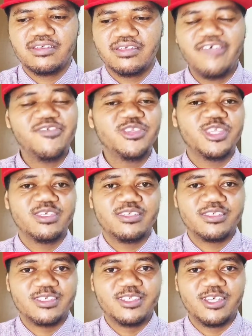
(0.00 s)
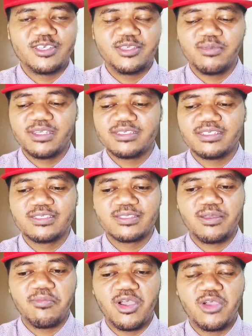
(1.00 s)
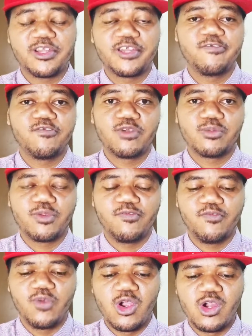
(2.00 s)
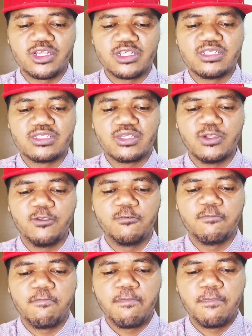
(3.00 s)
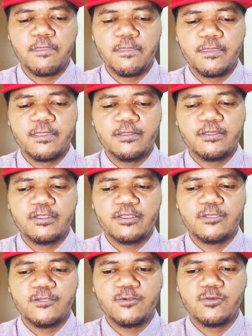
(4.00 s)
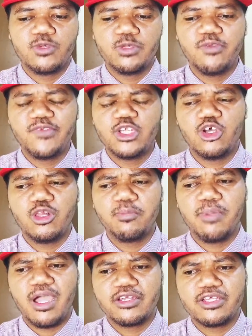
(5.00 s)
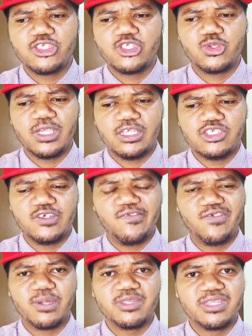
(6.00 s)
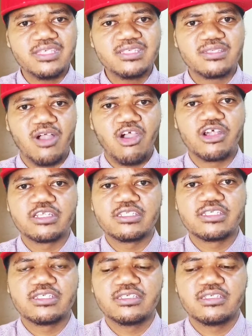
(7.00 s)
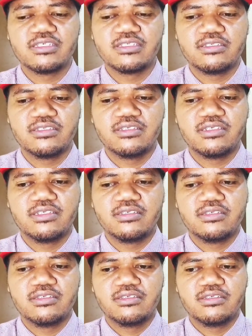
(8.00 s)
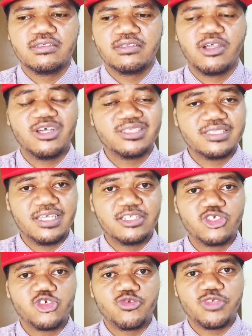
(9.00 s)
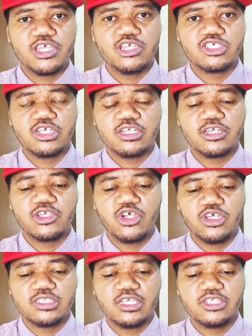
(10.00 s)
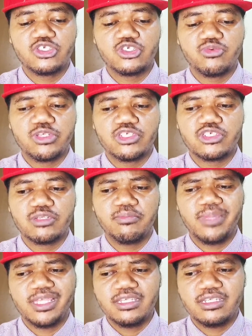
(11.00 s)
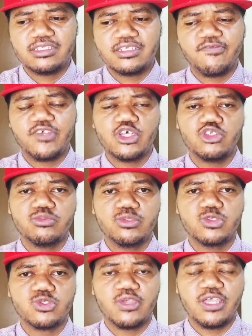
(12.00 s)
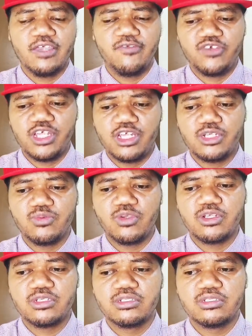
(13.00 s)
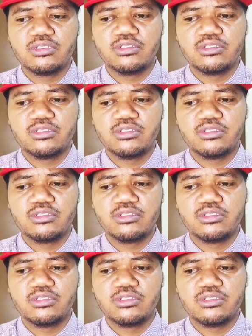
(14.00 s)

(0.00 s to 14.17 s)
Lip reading: Everything is documented somehow in the form of words. So removing all barriers to entry from this art, content creation and content curation, making it available to anyone